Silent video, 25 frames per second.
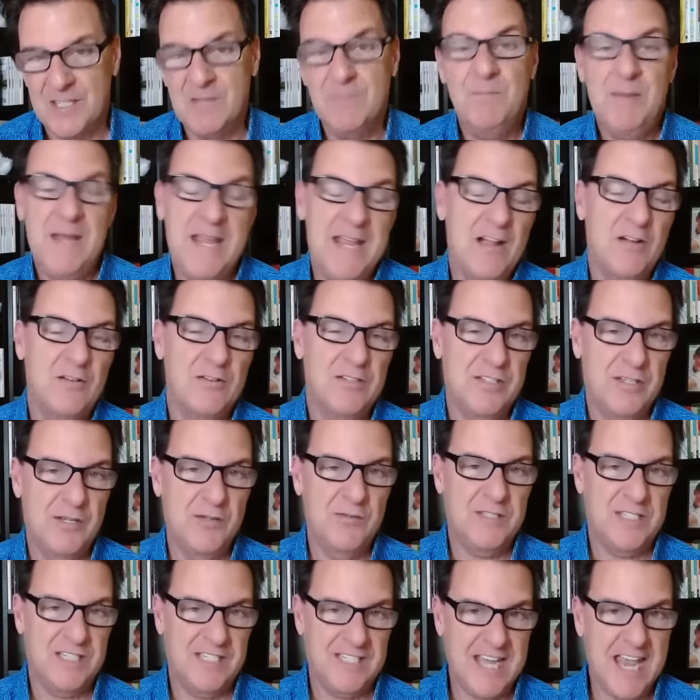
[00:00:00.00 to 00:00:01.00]
compared
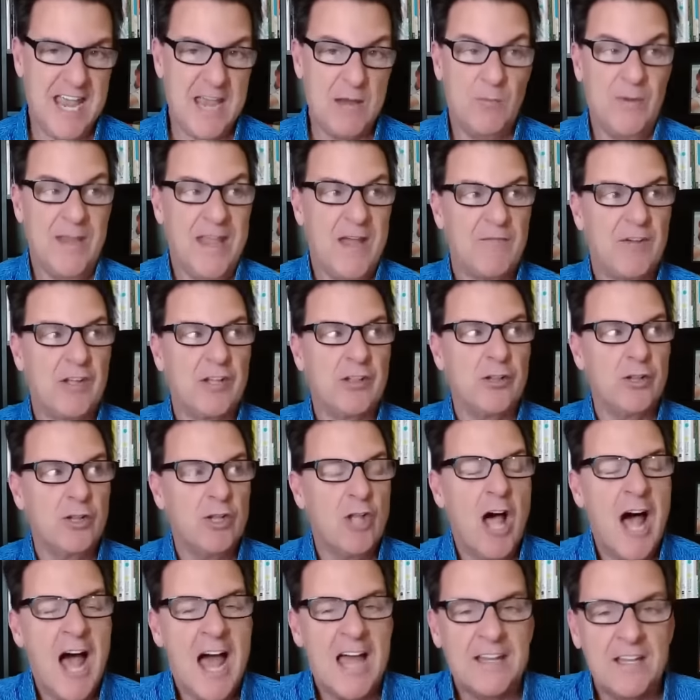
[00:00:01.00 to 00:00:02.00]
to today. We have a
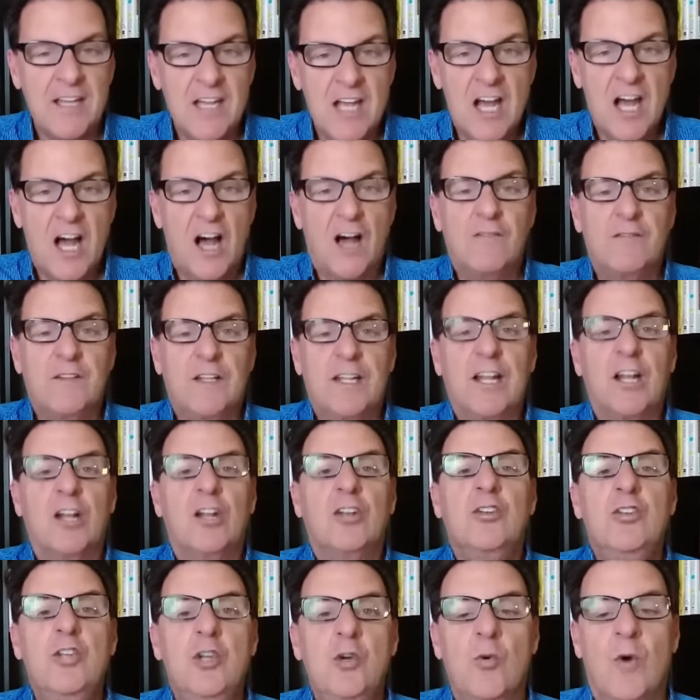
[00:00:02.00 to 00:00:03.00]
lot of
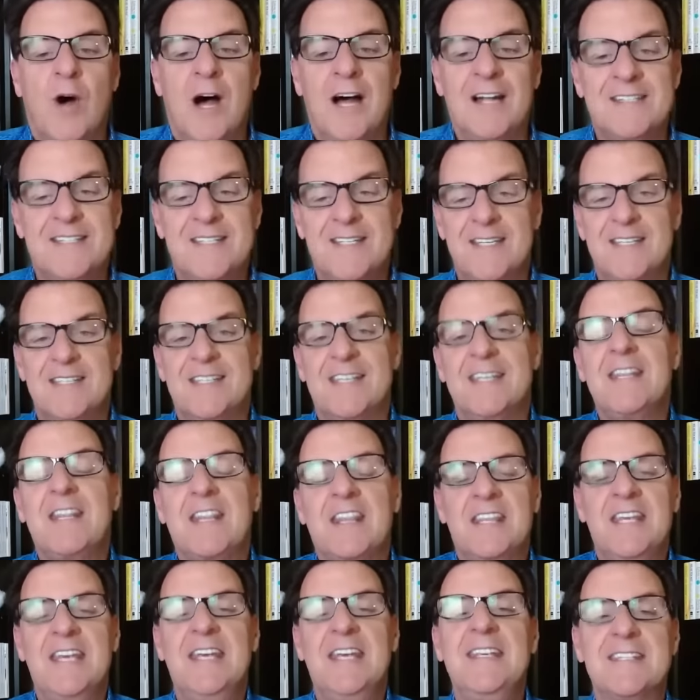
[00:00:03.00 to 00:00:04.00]
little nuances
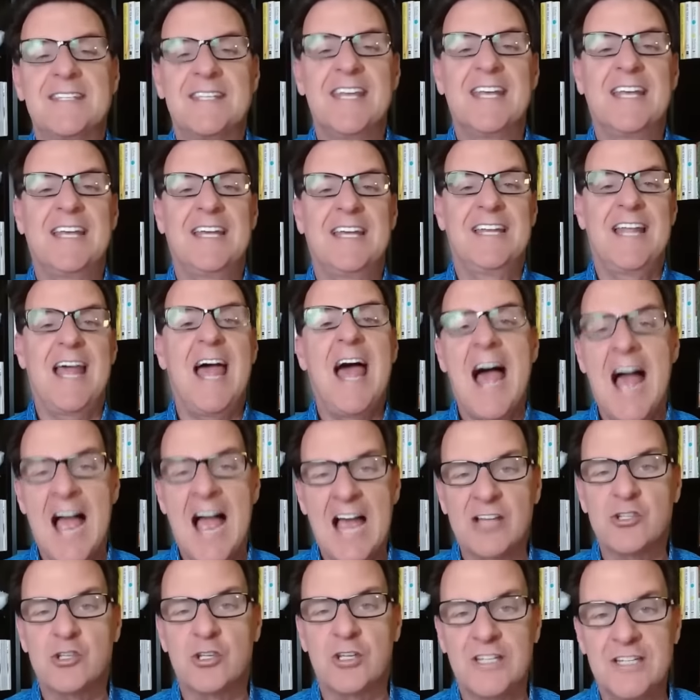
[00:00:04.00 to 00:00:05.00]
and things that can
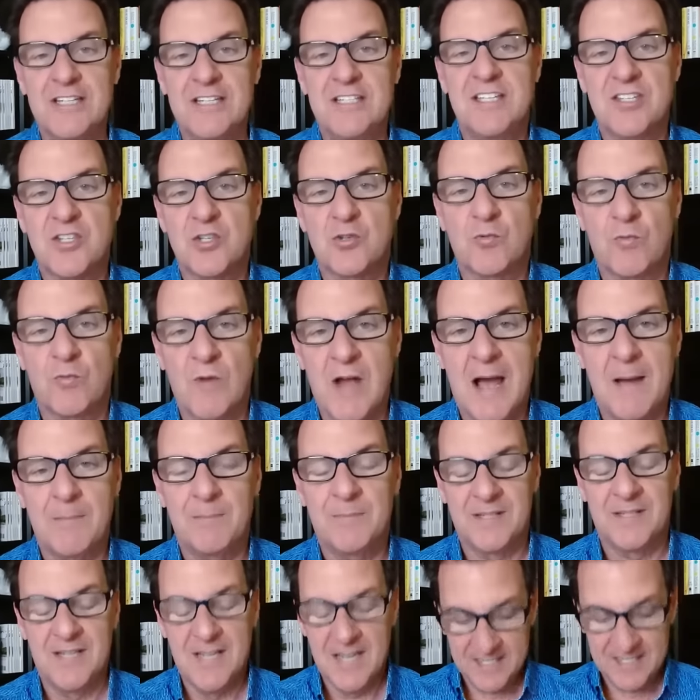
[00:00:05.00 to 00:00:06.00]
actually
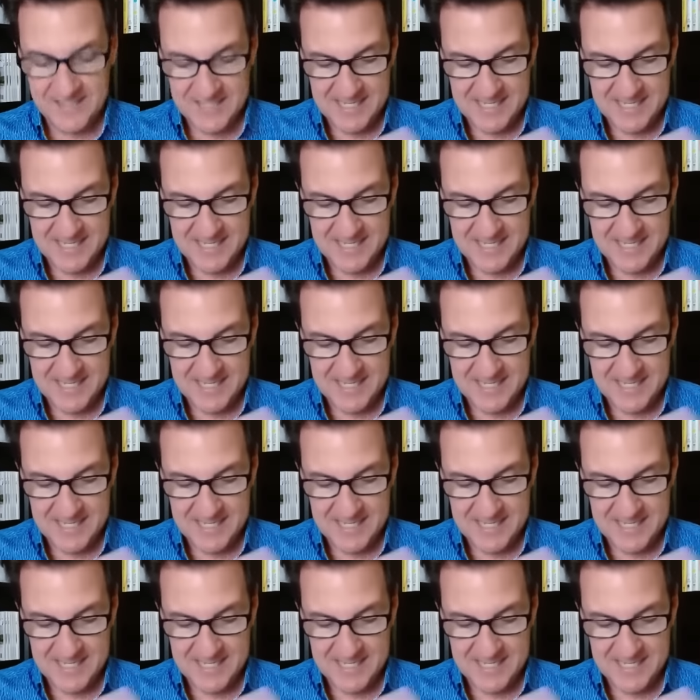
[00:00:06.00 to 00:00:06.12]
disrupt